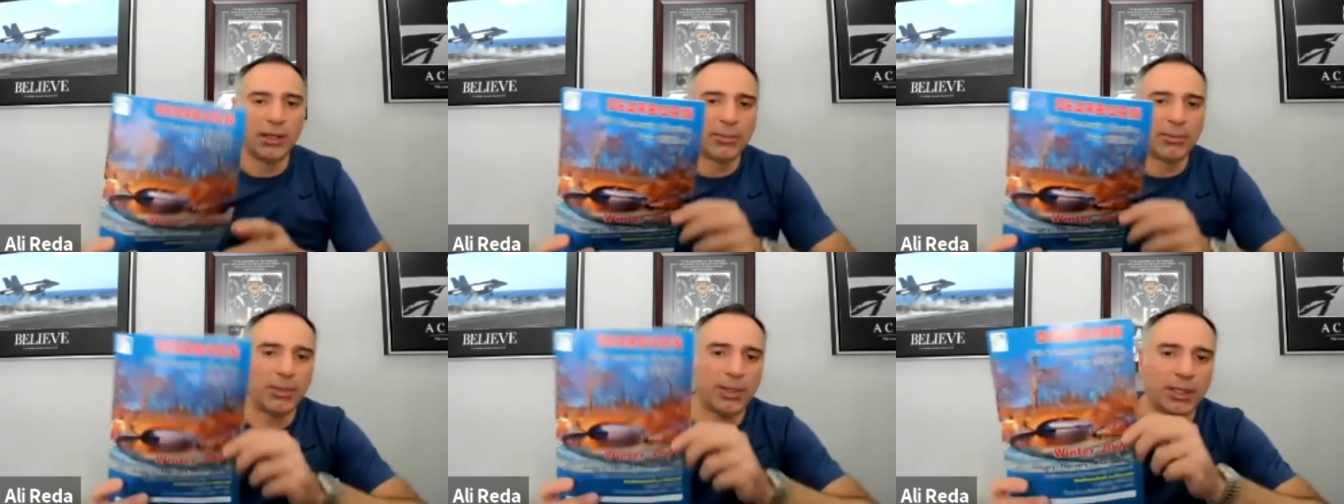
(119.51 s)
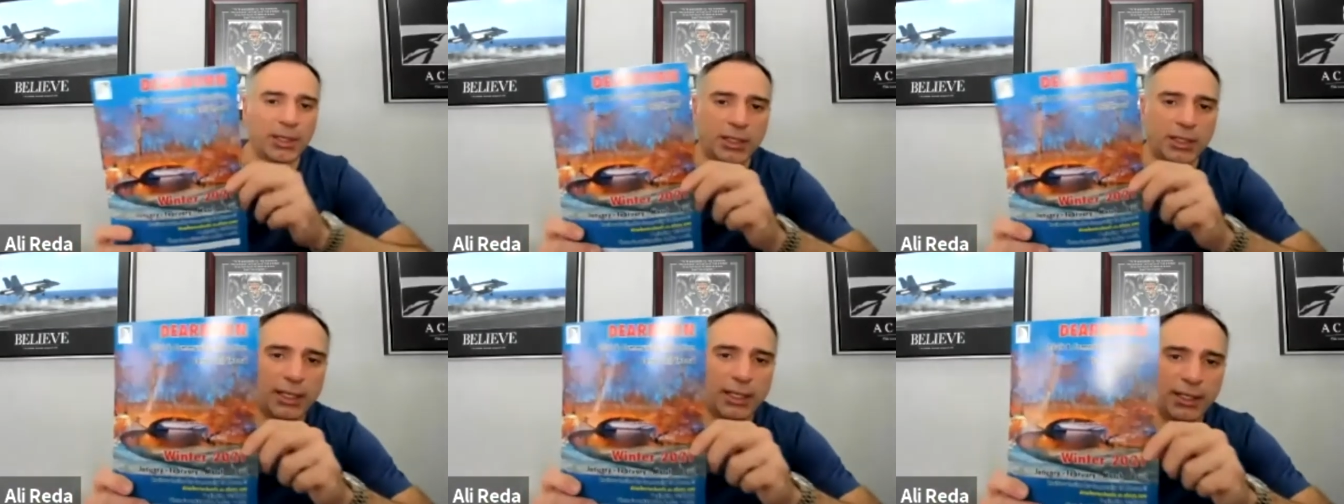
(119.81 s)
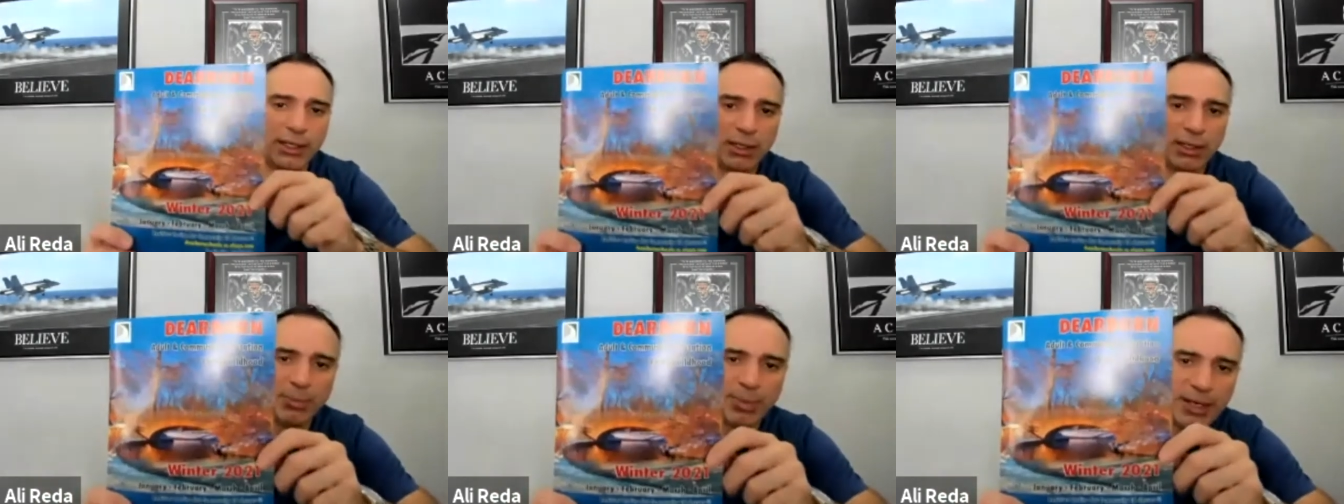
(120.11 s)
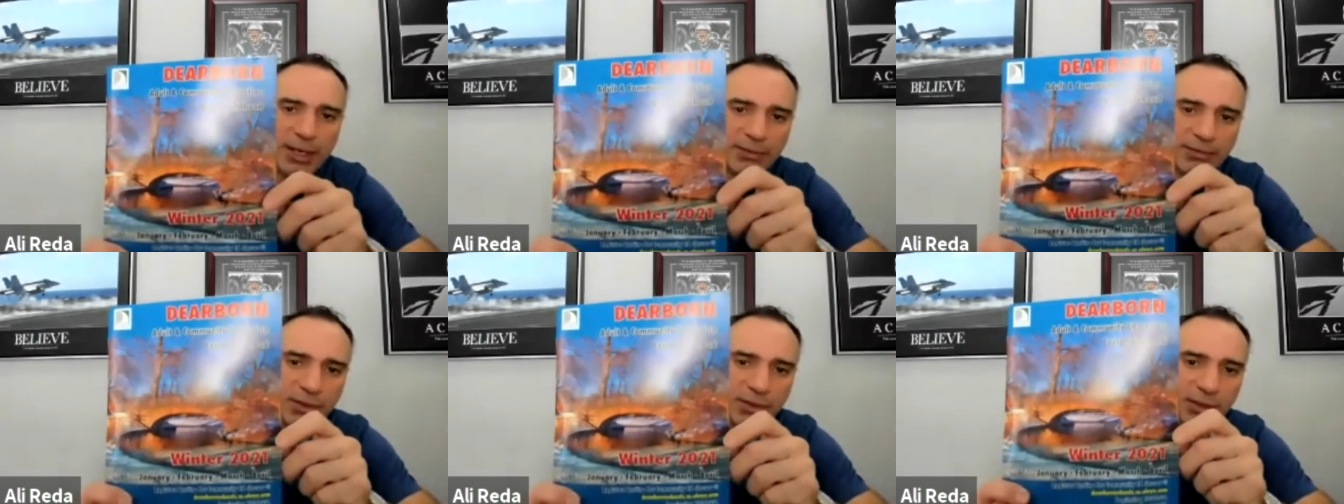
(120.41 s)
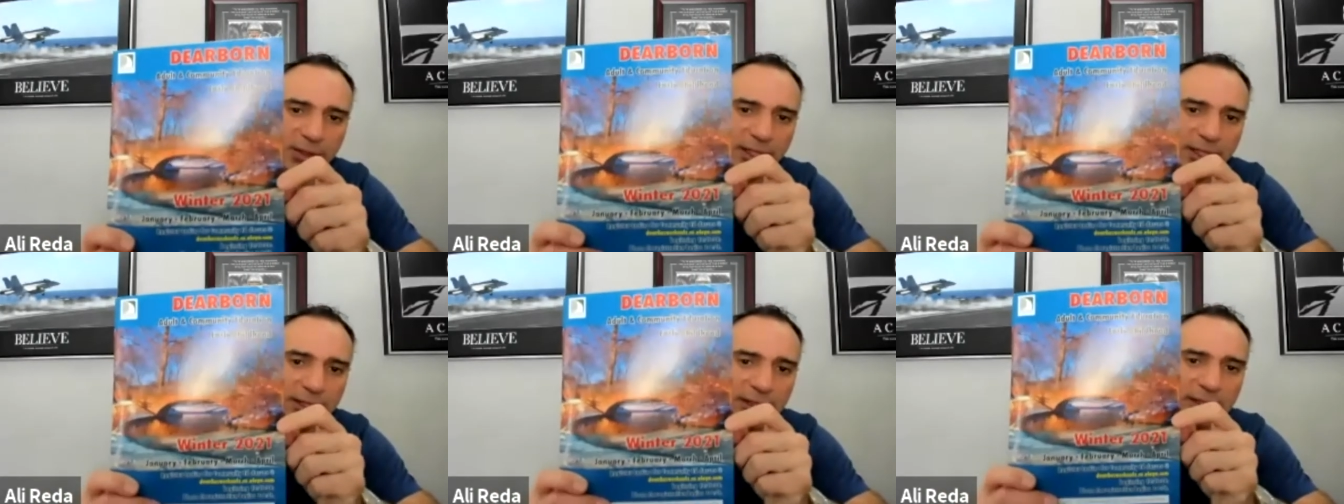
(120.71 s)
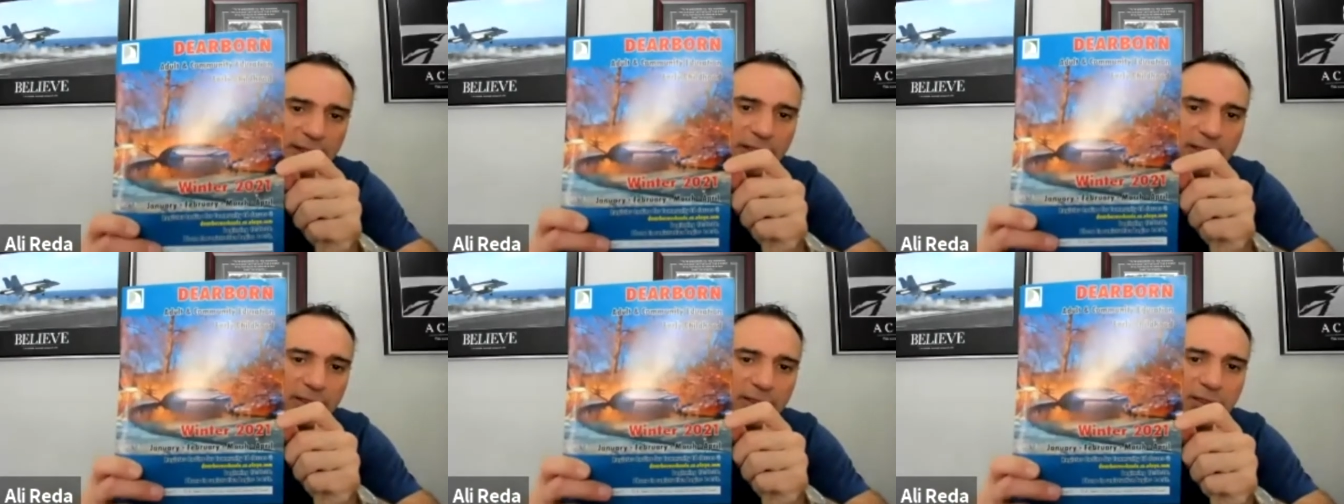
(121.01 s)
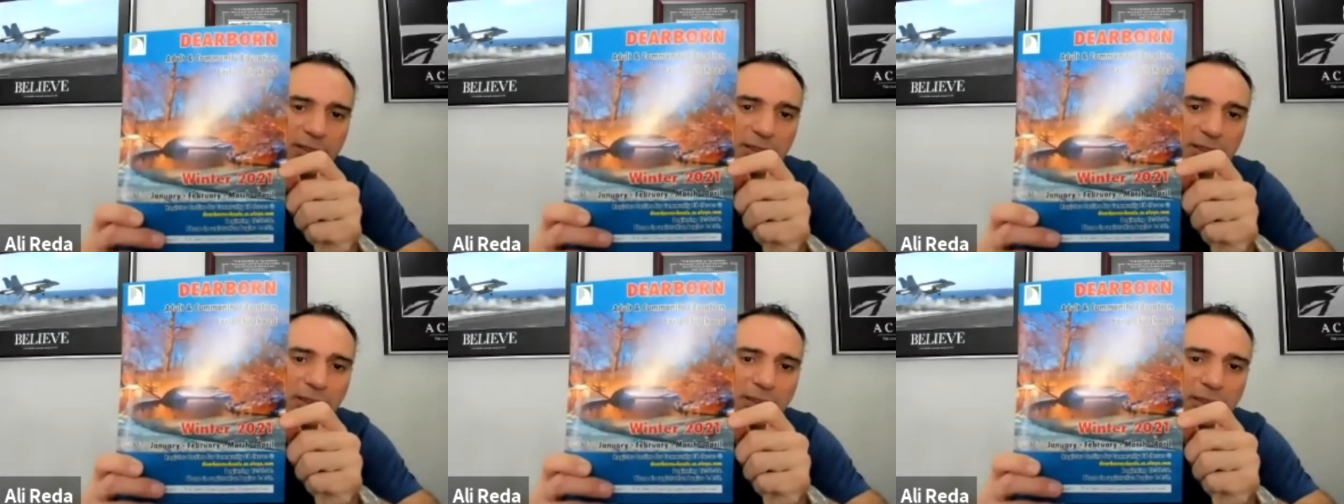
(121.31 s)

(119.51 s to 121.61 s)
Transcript: but can I get a pamphlet like this